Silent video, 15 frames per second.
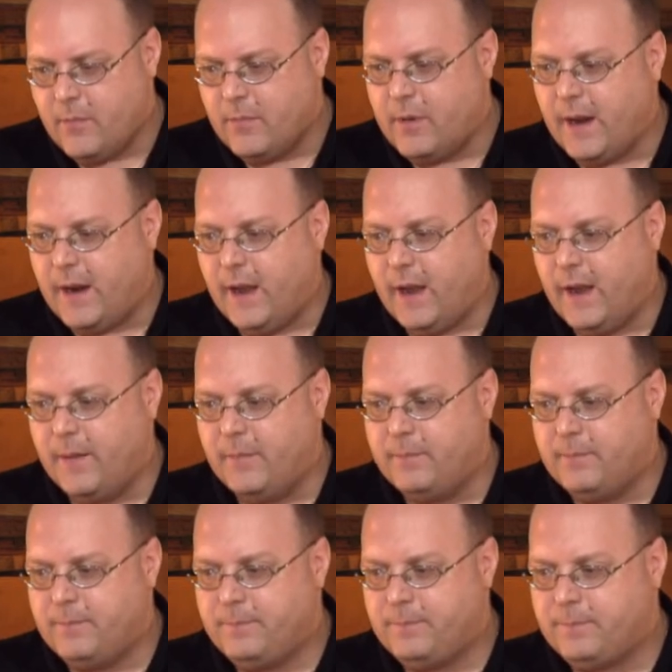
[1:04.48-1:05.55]
But
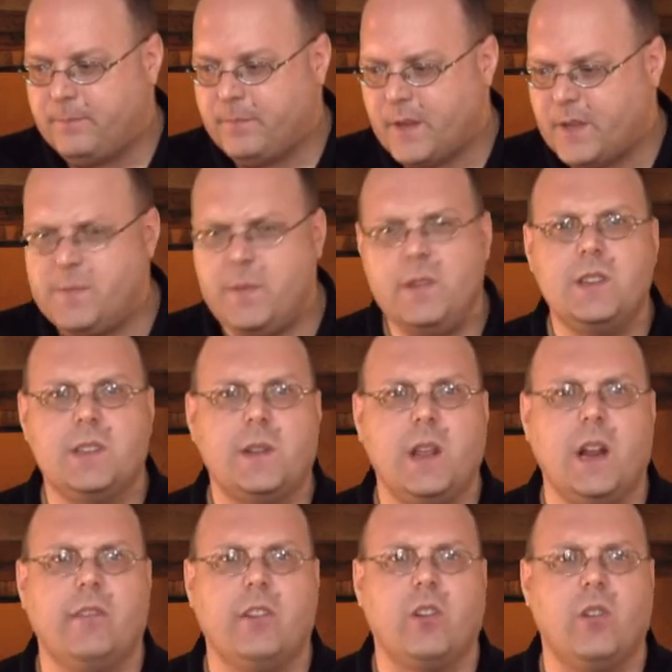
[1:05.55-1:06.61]
um, it's been just
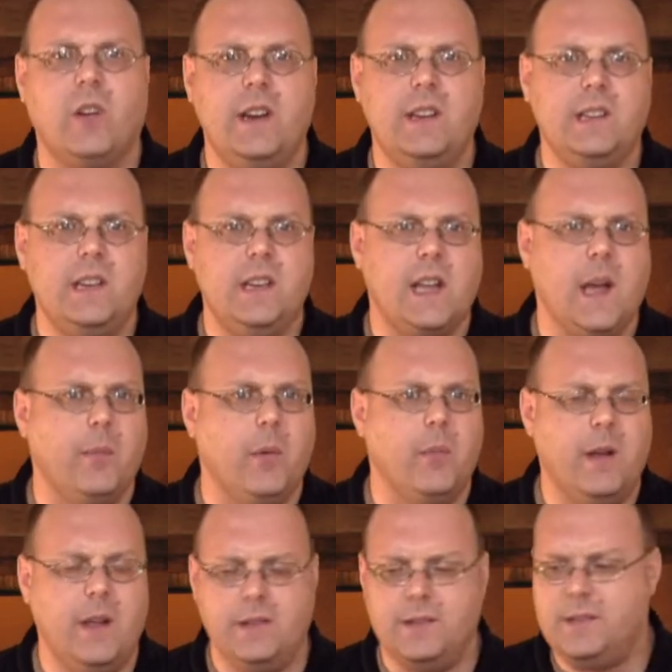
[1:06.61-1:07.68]
kind of a crazy couple
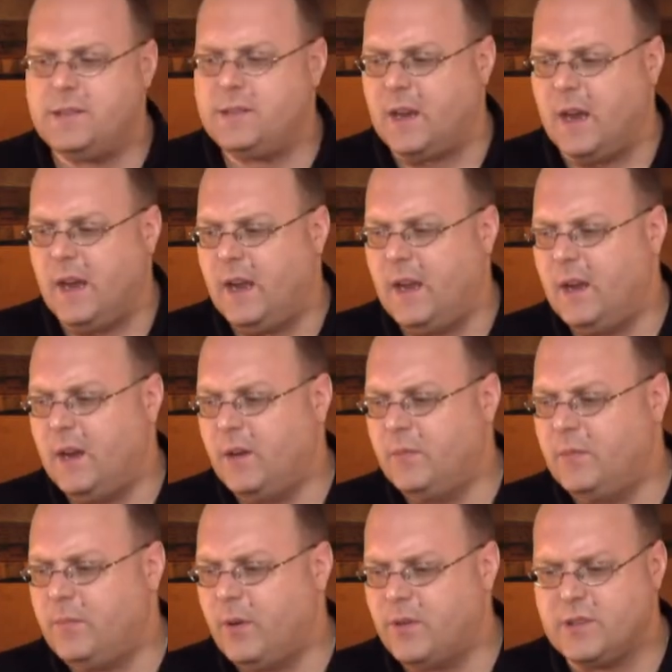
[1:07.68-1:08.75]
months, uh,
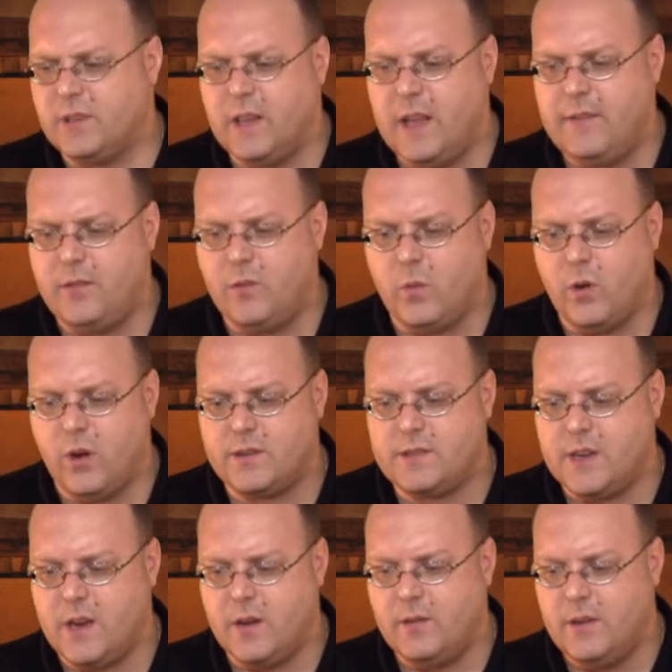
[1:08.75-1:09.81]
personal life and work.
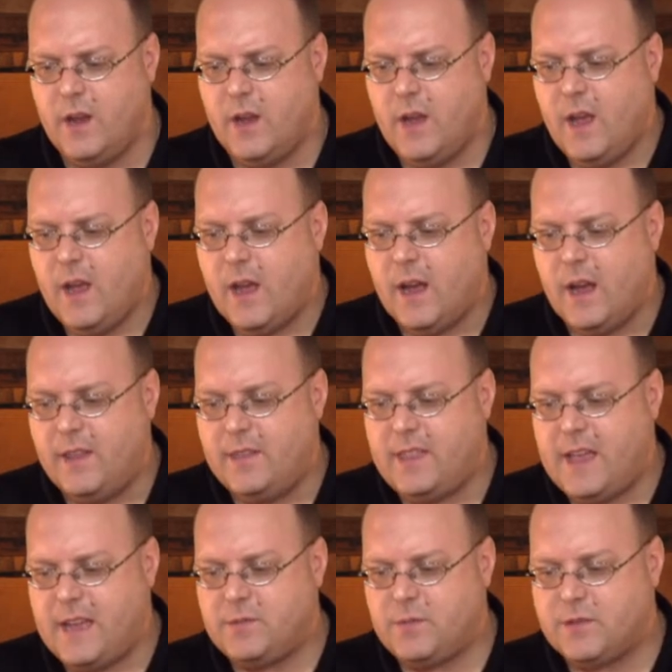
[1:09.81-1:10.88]
So uh,
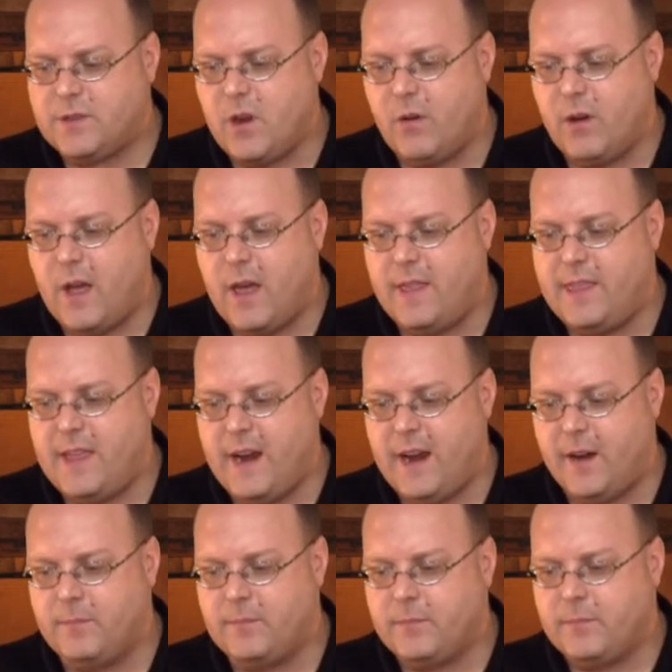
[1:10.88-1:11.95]
that's what's going on
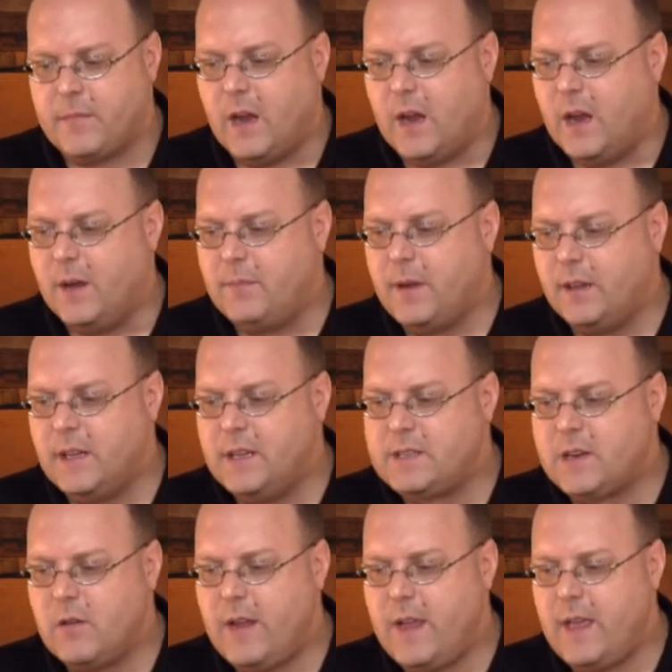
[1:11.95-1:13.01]
there. but
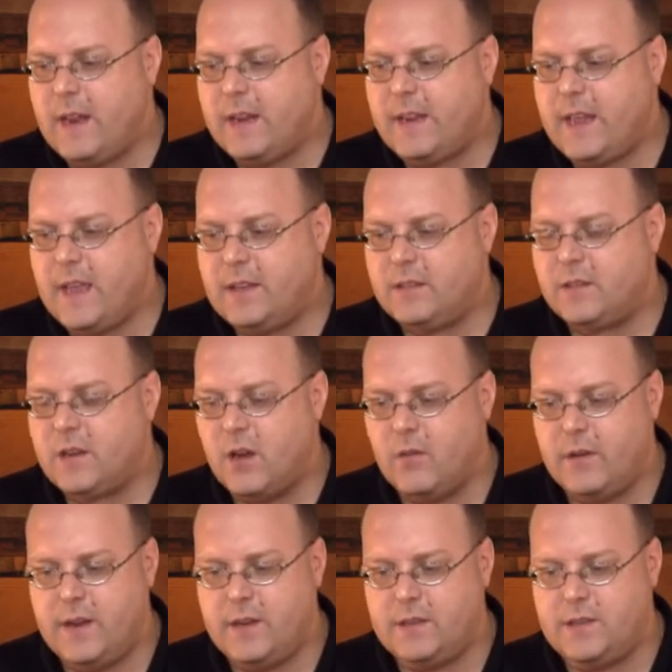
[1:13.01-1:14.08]
let's go ahead and get
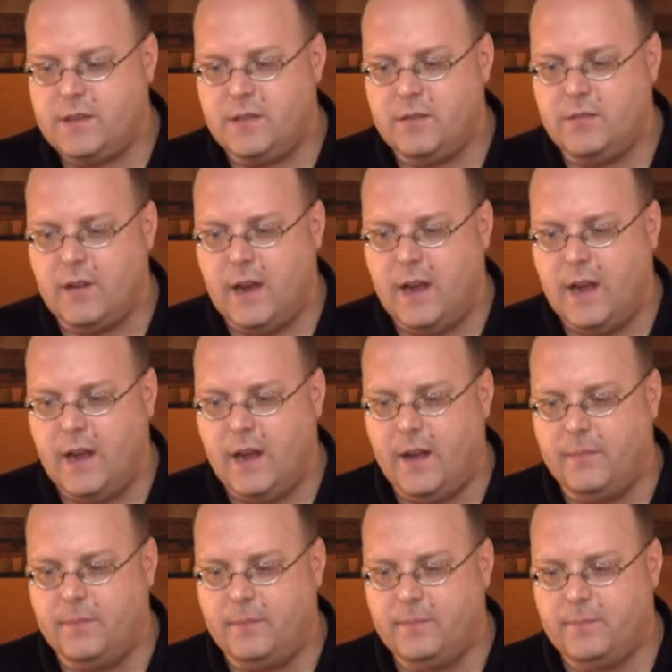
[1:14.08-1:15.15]
going into
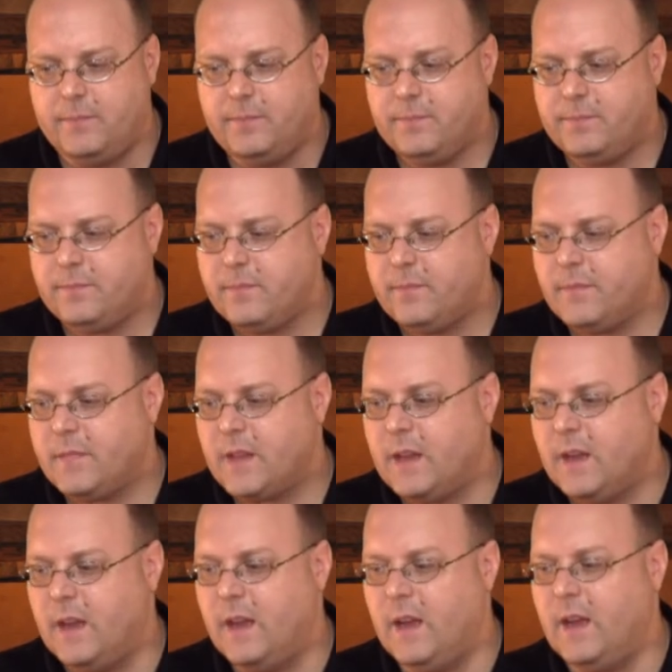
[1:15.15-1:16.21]
um,
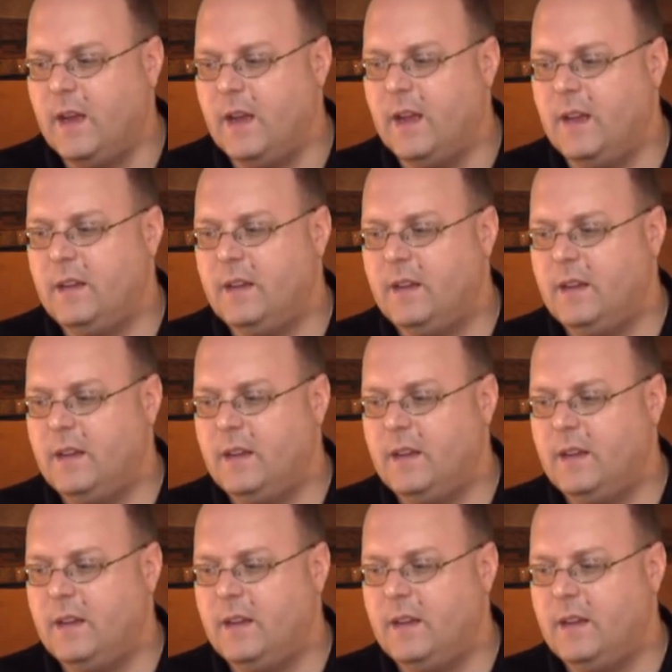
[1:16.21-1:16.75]
uh,